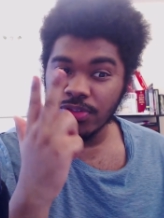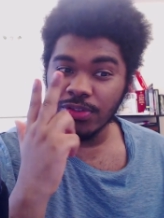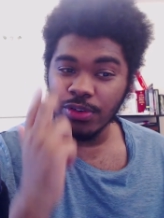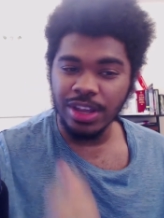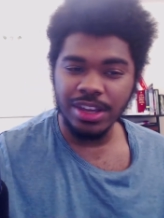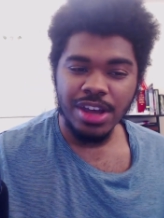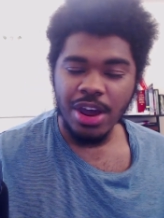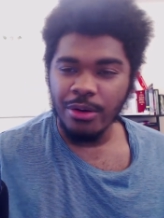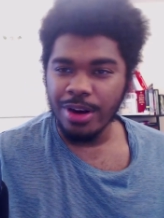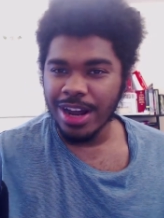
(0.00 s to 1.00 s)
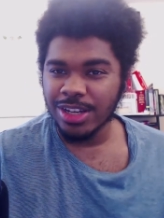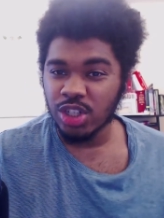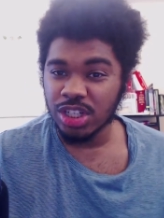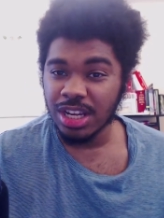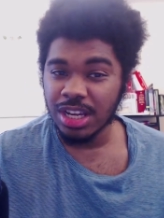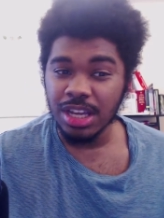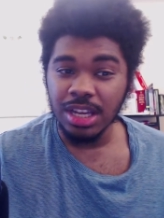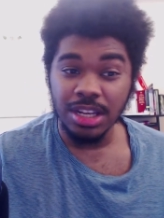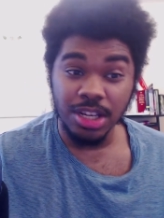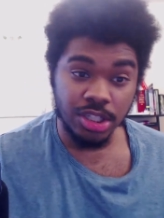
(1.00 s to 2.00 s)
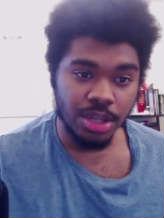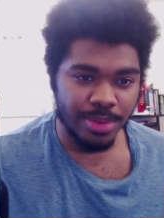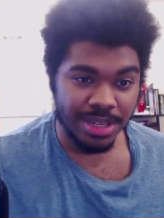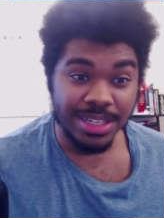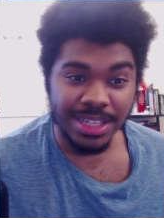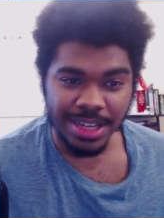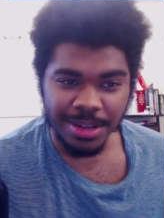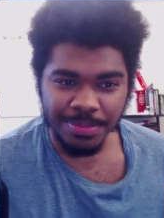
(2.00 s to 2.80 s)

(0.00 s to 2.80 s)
3 Reaction. The summer is here.